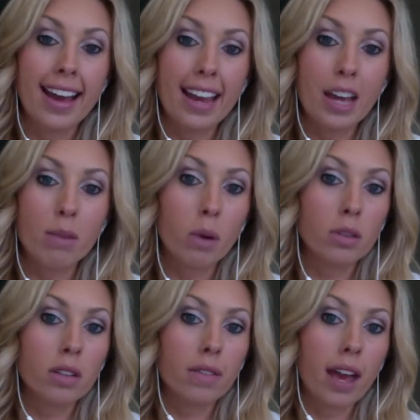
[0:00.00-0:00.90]
and
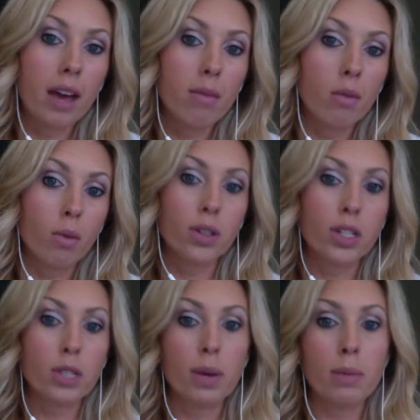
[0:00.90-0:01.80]
most of them were
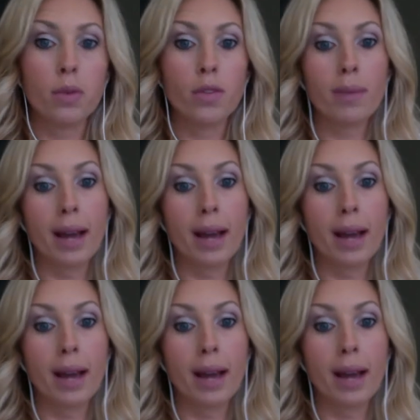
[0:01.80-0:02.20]
just people from